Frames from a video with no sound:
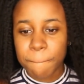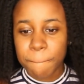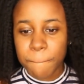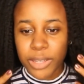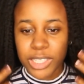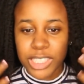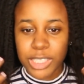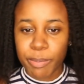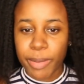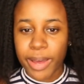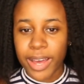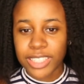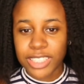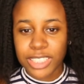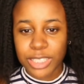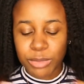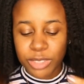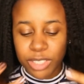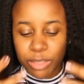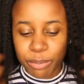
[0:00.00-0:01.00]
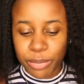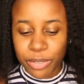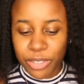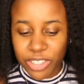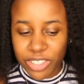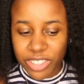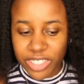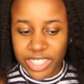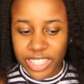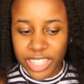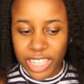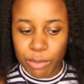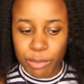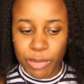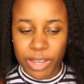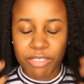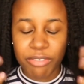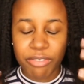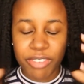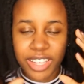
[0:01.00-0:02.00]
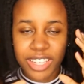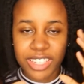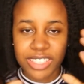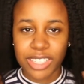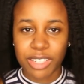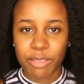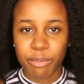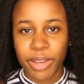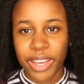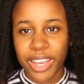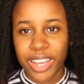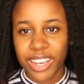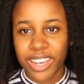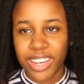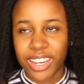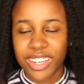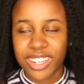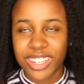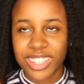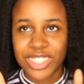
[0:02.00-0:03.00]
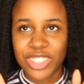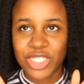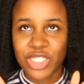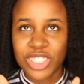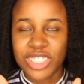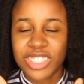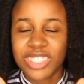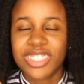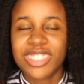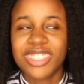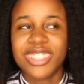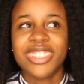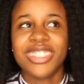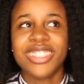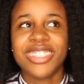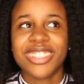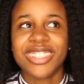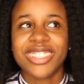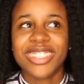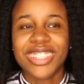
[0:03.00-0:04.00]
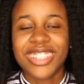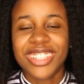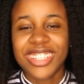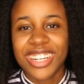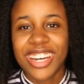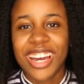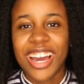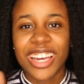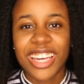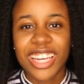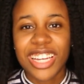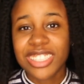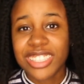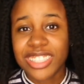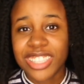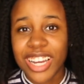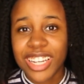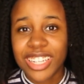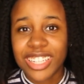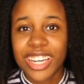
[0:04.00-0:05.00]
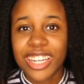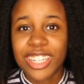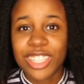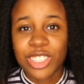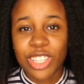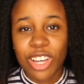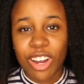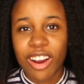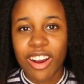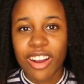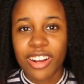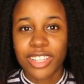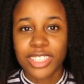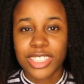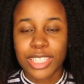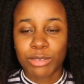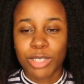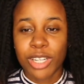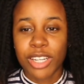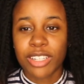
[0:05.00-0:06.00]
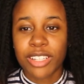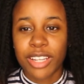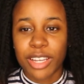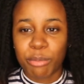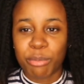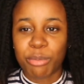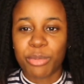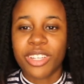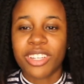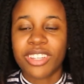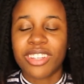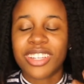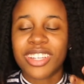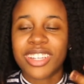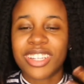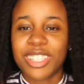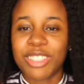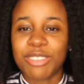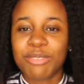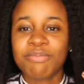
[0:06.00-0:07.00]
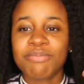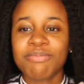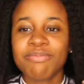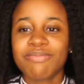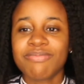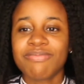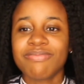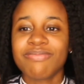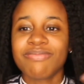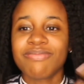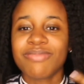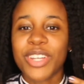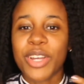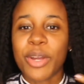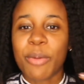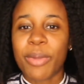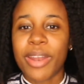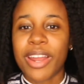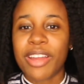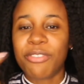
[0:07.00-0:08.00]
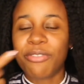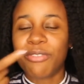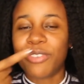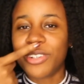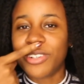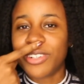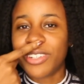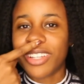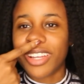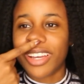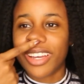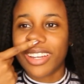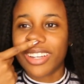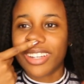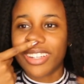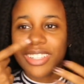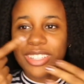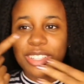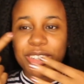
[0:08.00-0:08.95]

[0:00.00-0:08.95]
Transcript: spasms and pulling in my face and pain and just, I can't stand it, and it's hard because I'm trying to like breathe in, but I feel like